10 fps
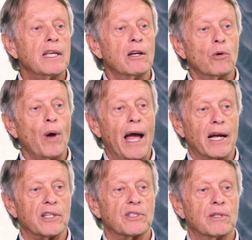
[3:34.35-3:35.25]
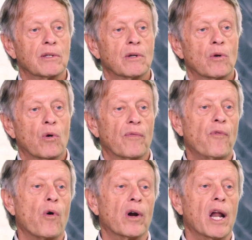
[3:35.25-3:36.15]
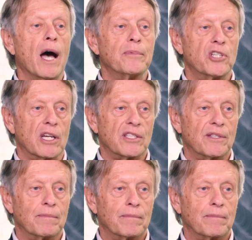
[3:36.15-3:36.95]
earwax, or foreign objects.